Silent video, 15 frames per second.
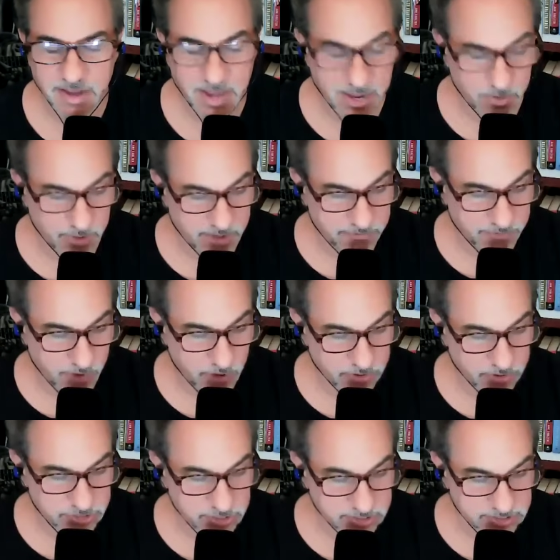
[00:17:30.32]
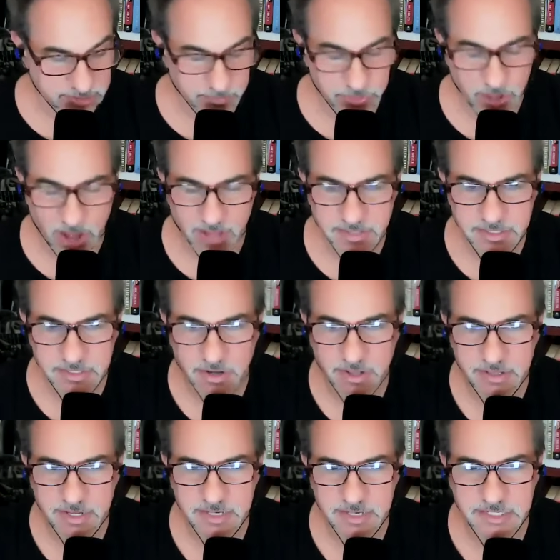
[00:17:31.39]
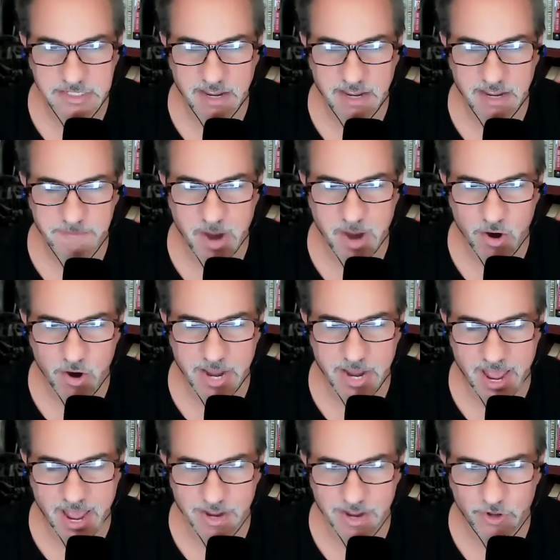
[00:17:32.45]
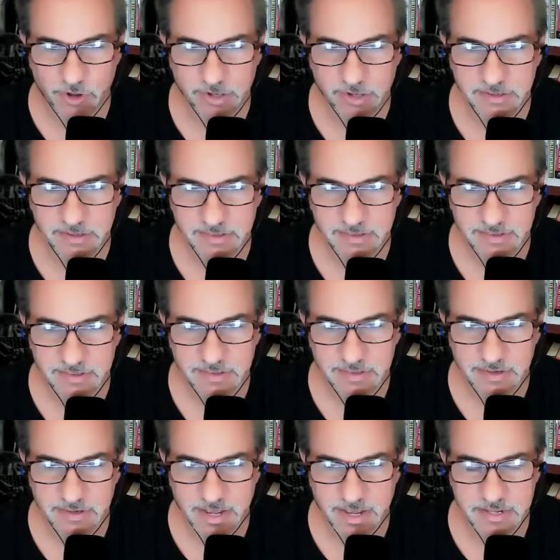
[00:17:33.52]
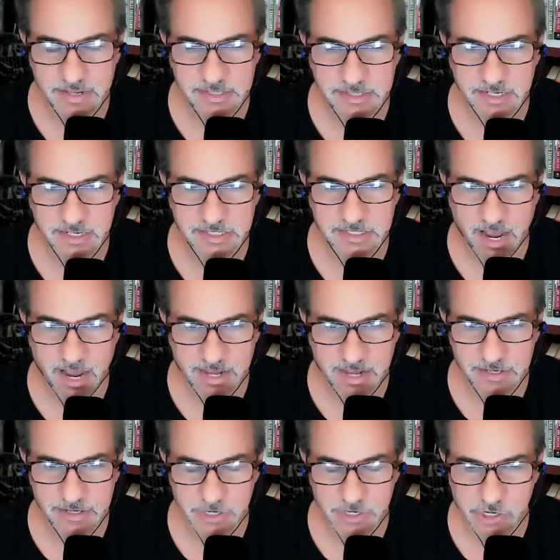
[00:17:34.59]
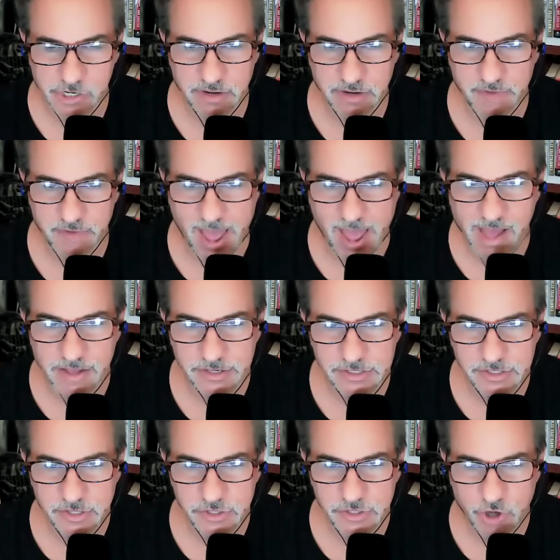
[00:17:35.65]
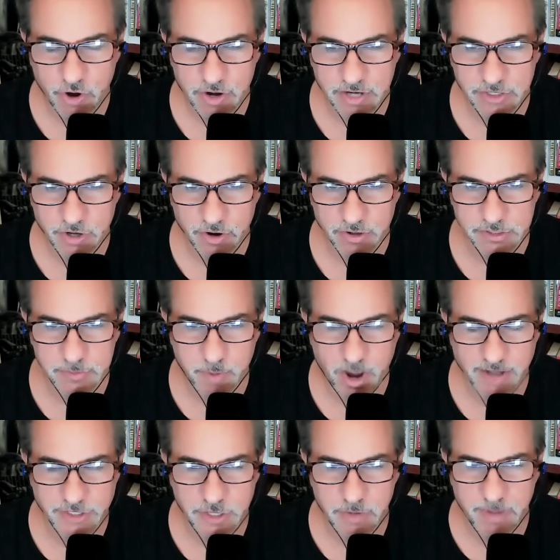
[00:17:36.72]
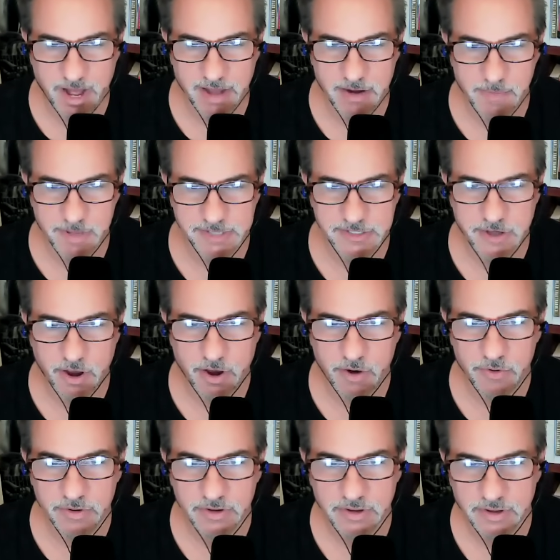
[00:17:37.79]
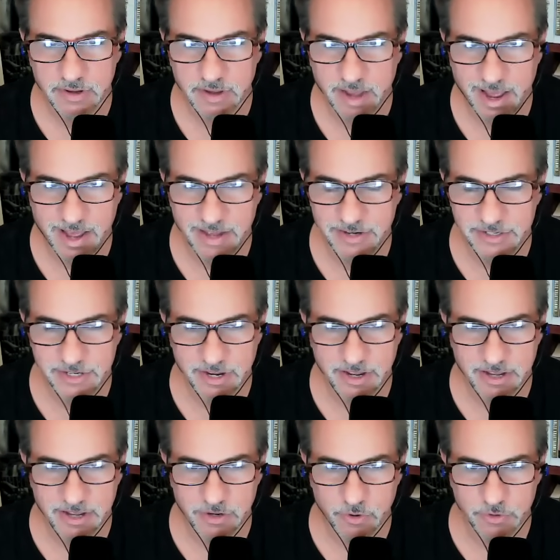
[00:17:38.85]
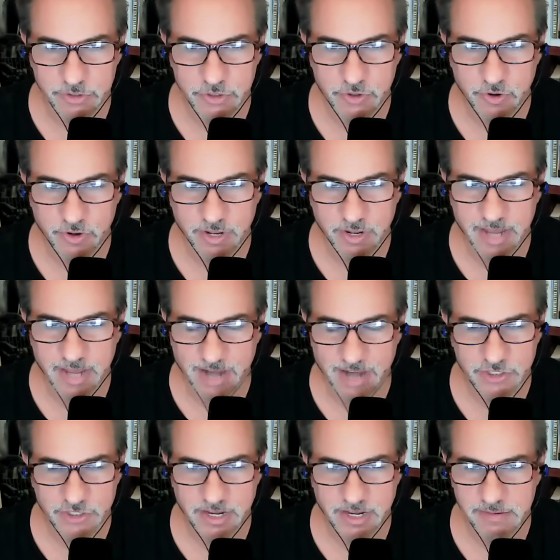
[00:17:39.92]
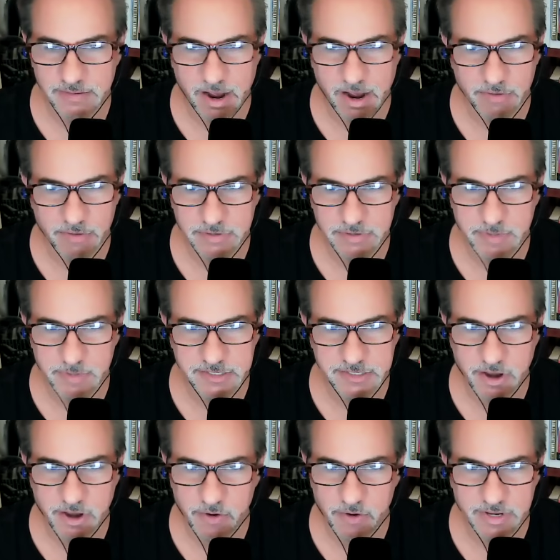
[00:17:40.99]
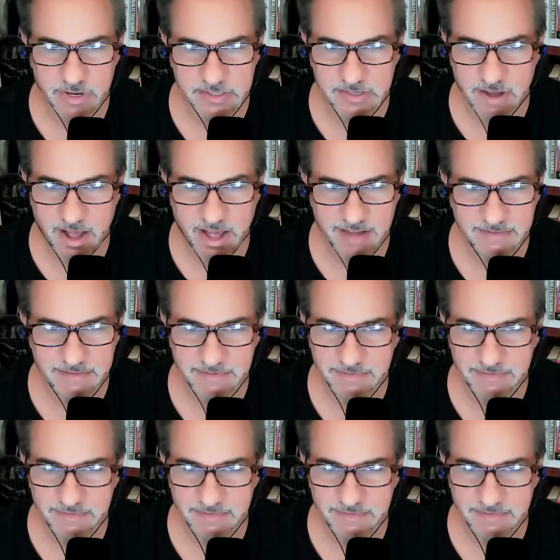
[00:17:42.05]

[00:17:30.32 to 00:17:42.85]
anyway, folks, just some thoughts on the Steve Perry angle in this exciting edition of As the Journey Turns, brought to you by Nabisco and yours truly. Actually, no, Nabisco is not